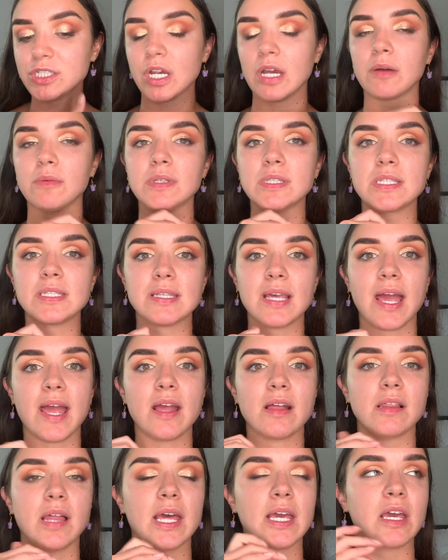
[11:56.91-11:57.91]
I would
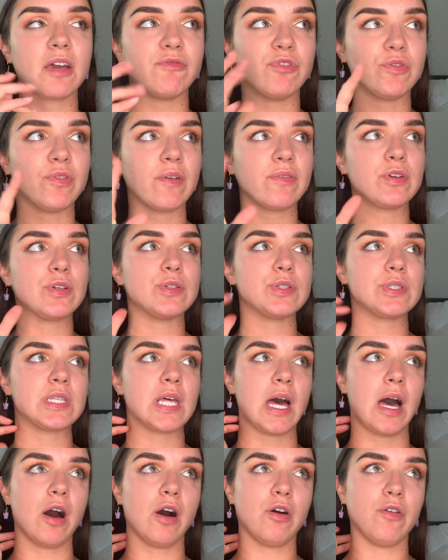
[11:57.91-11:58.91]
say, like, if you've ever used the
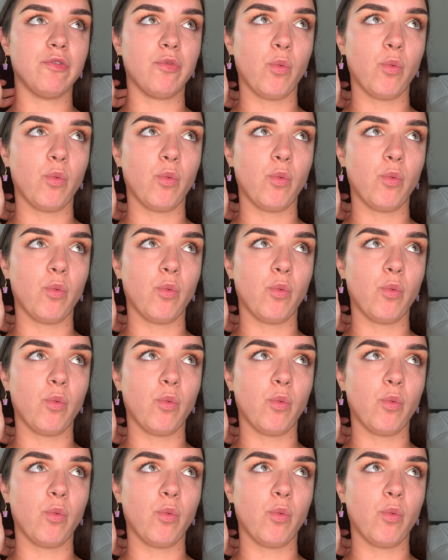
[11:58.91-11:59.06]
e.l.f.